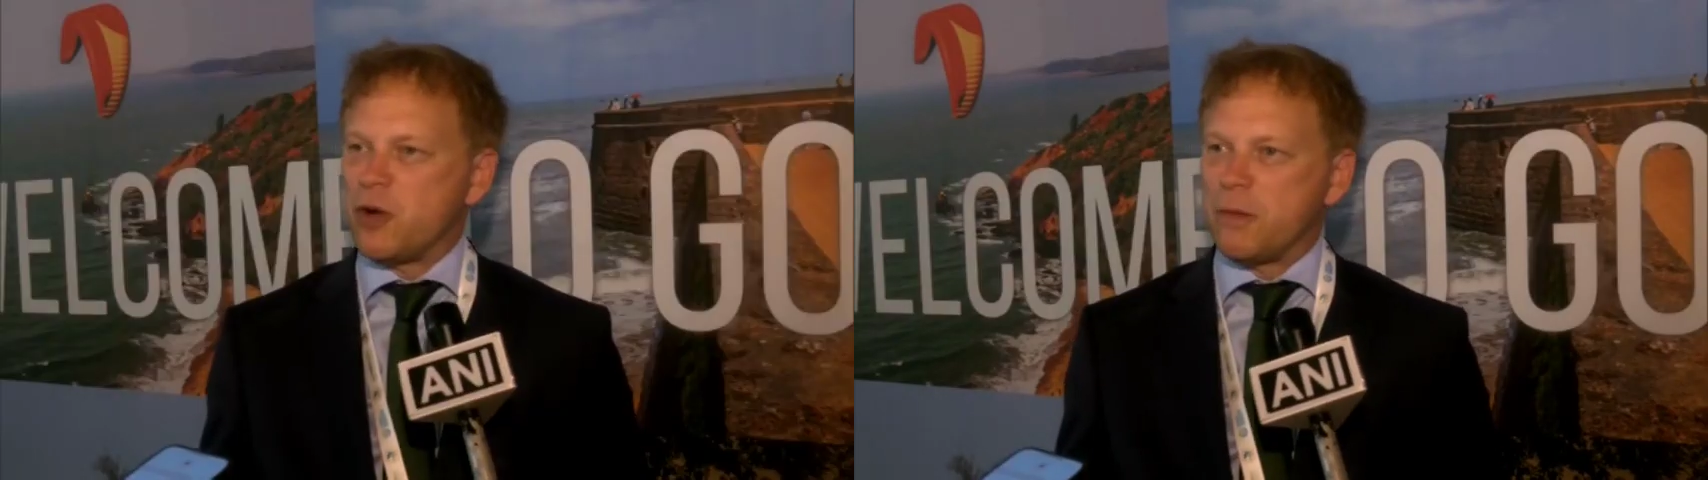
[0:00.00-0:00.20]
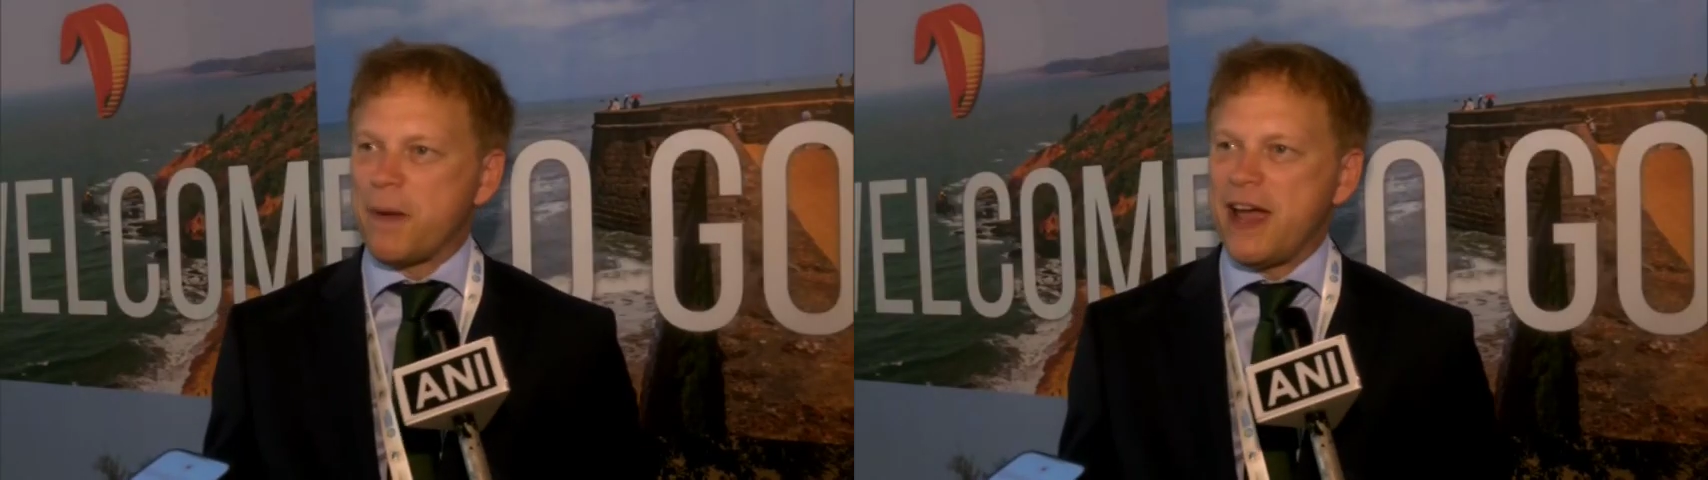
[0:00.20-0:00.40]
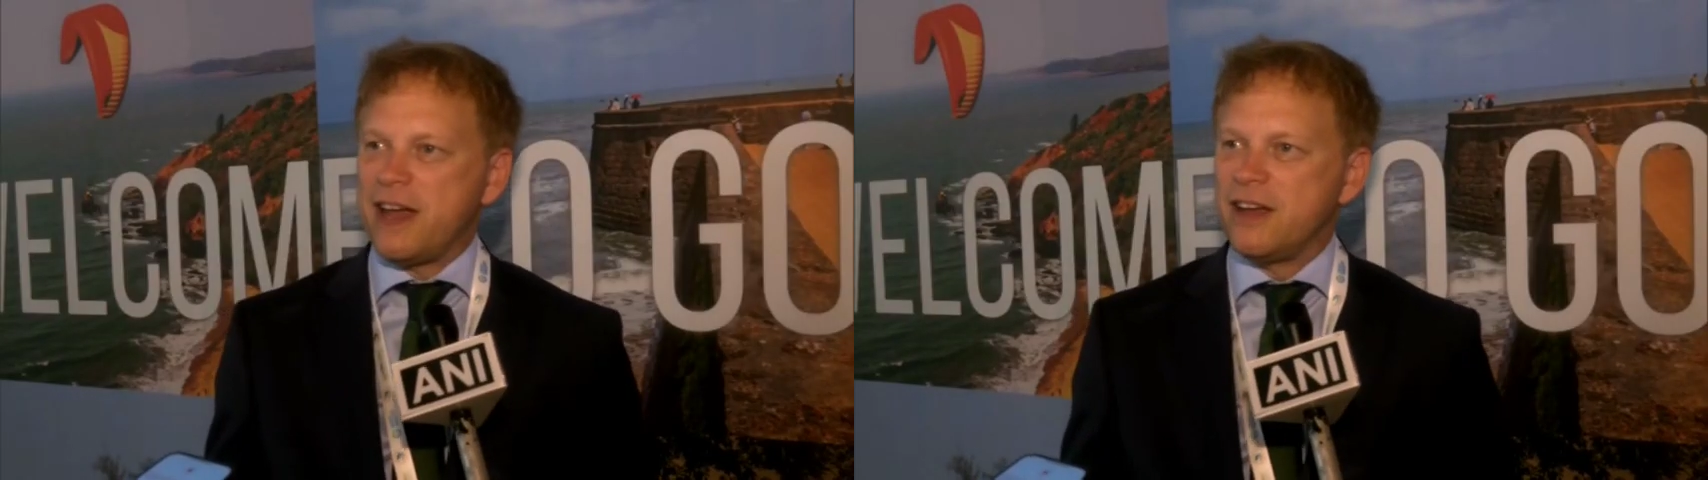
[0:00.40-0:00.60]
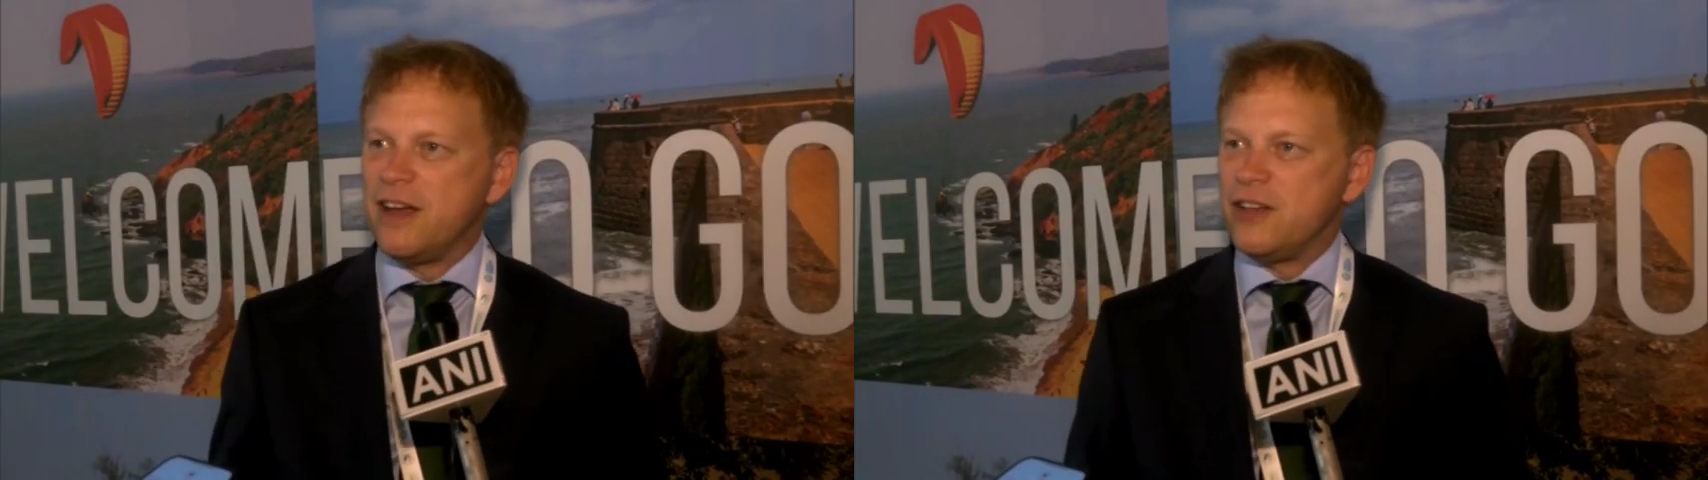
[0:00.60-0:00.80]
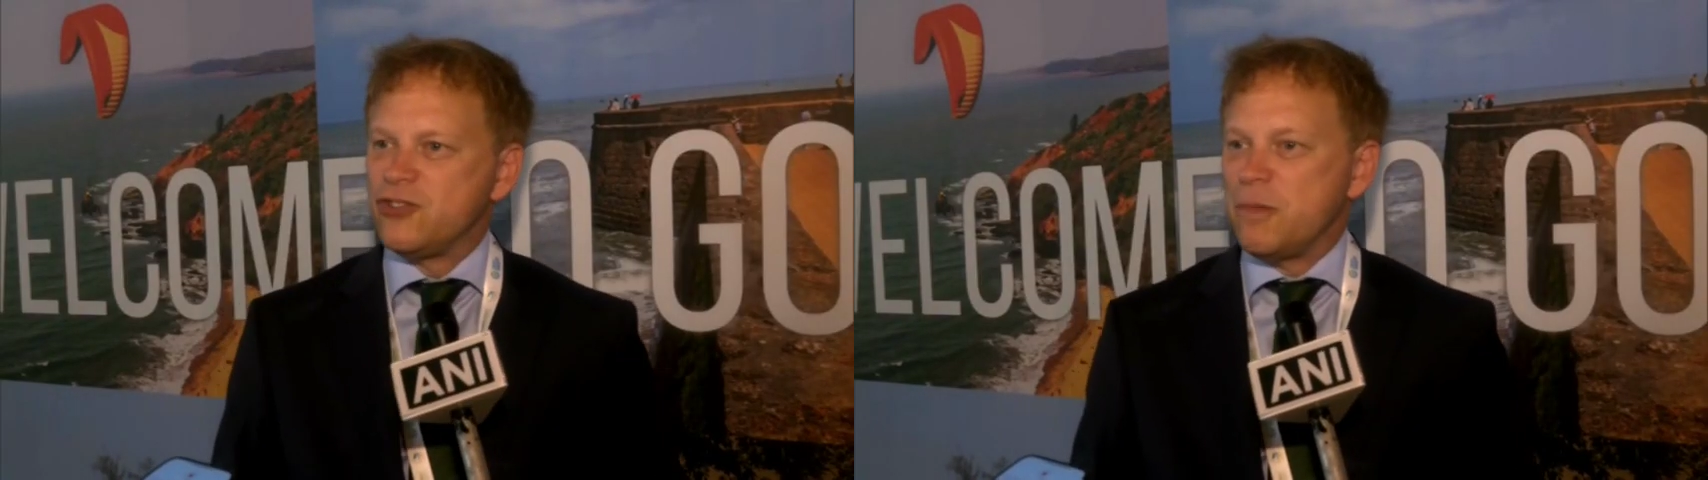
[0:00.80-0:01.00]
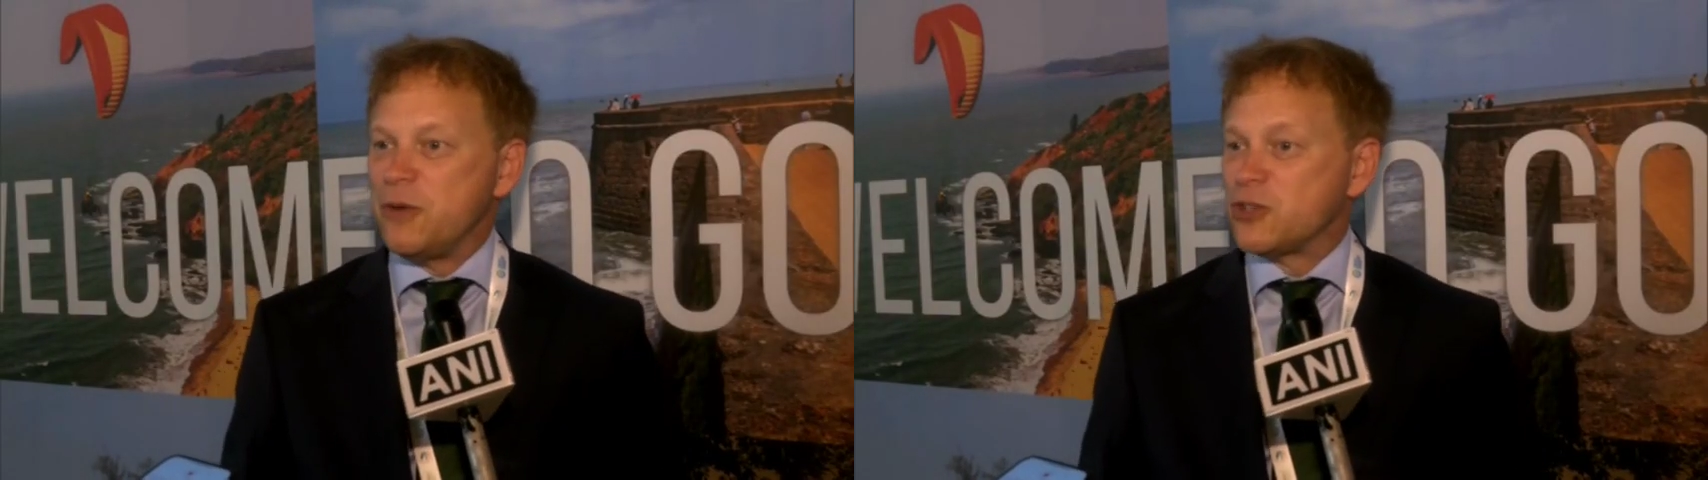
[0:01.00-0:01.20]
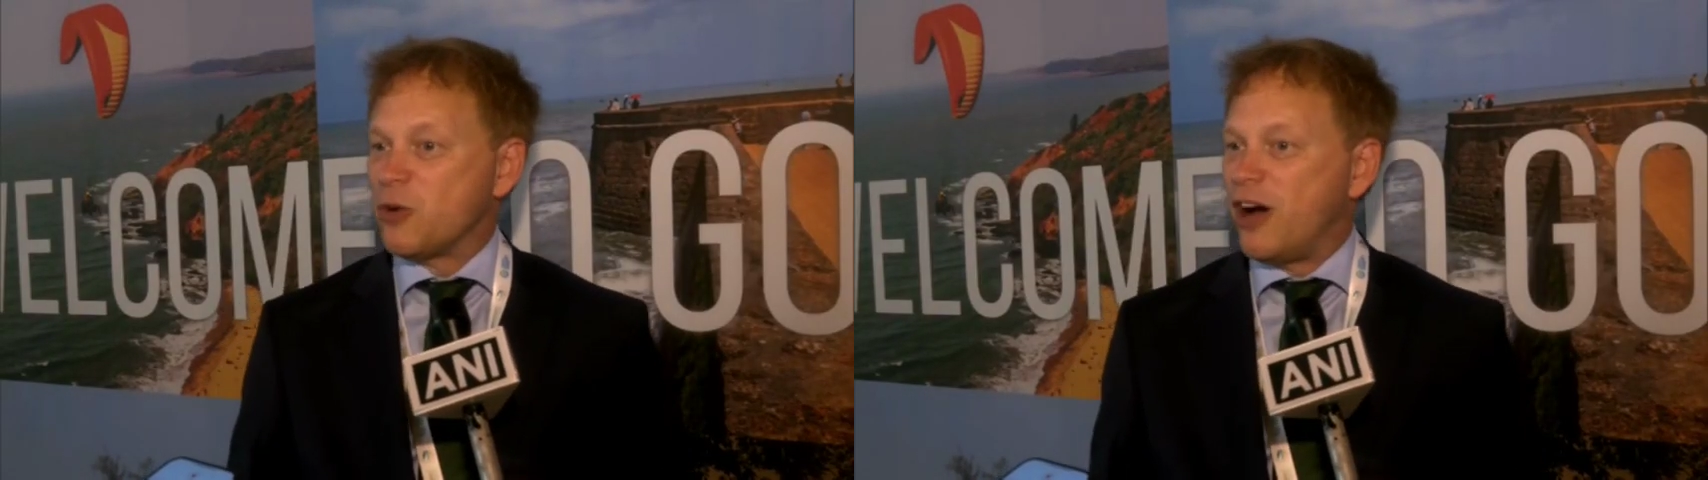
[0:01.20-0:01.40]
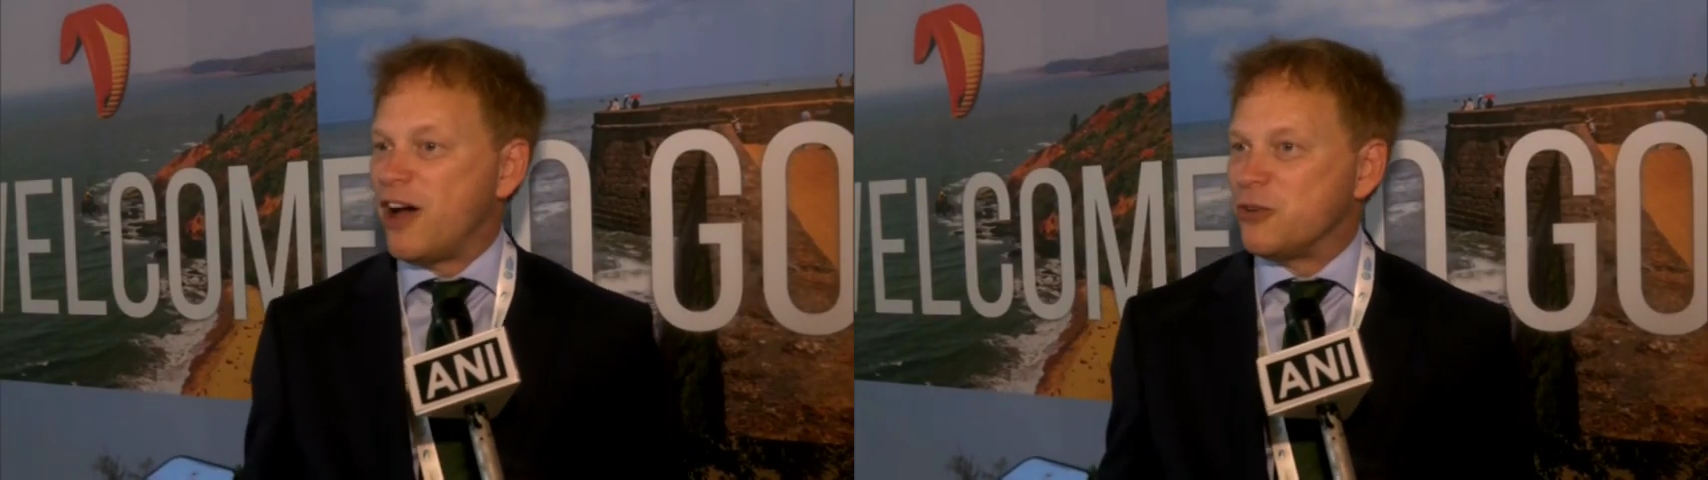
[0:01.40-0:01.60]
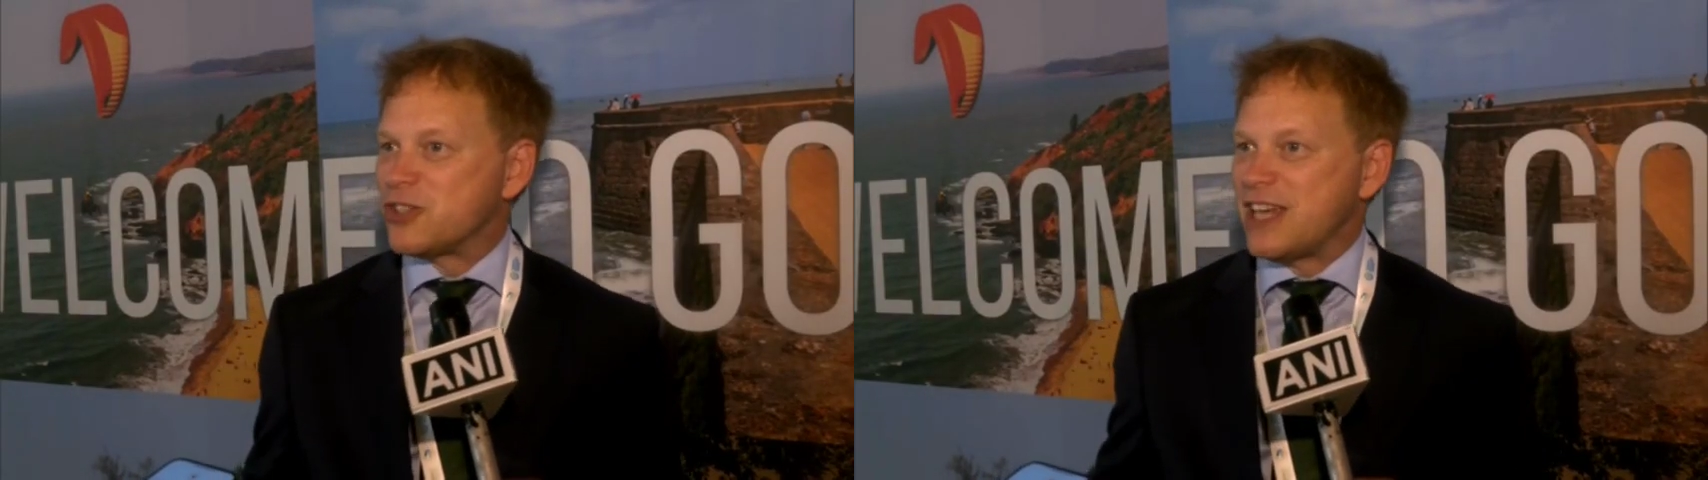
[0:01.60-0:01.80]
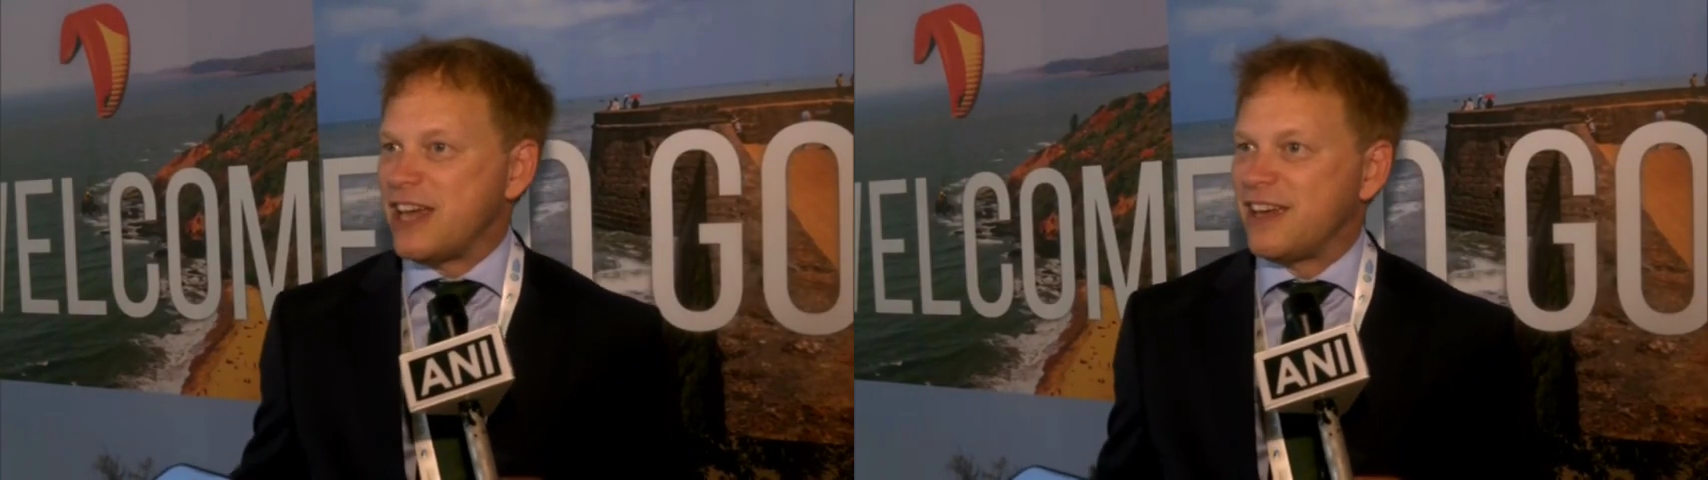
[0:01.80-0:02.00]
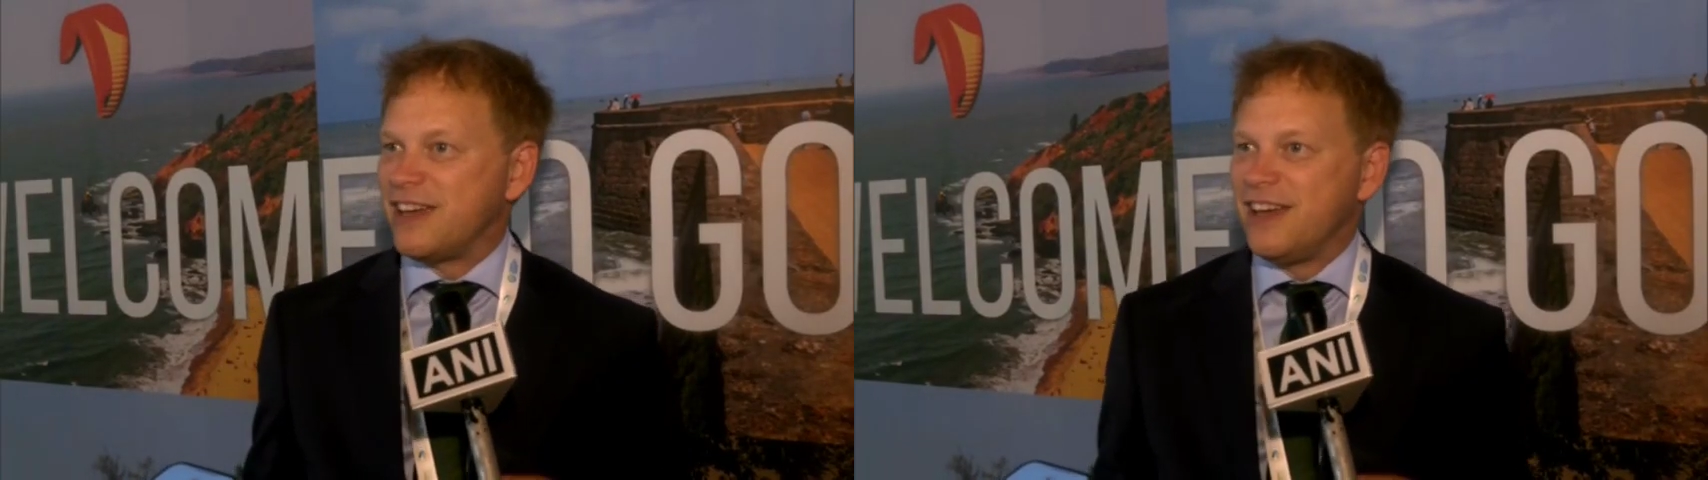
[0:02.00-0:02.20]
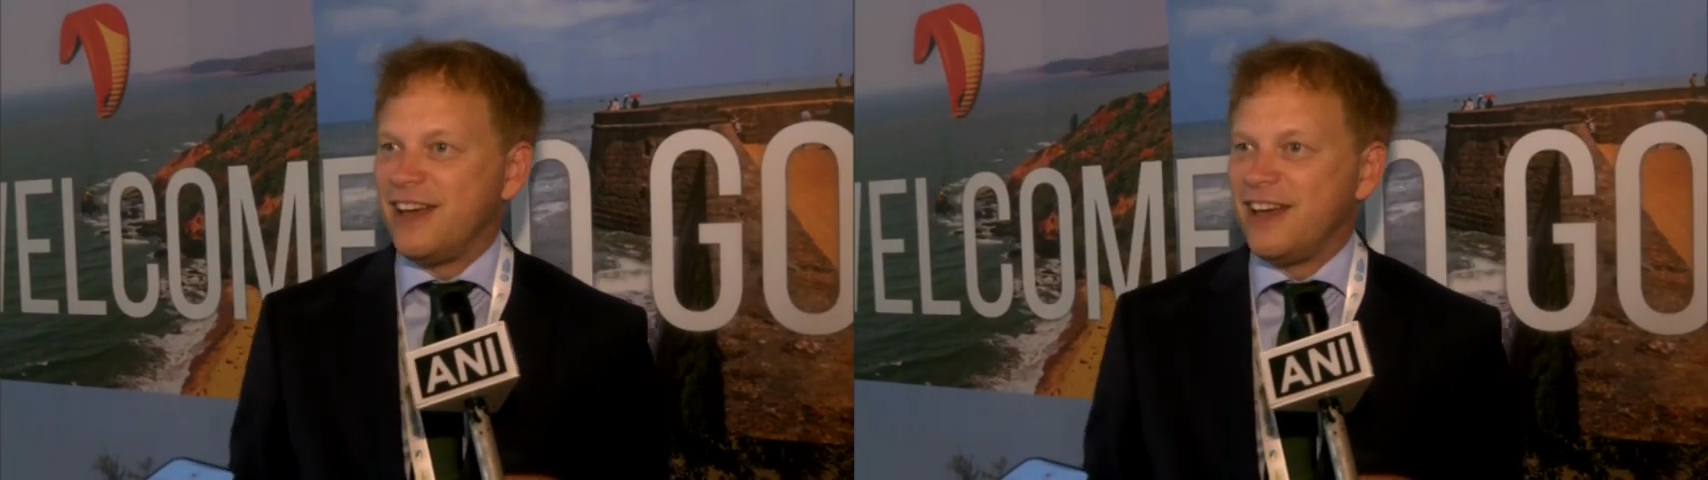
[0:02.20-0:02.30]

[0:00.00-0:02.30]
want to pay tribute to our hosts here,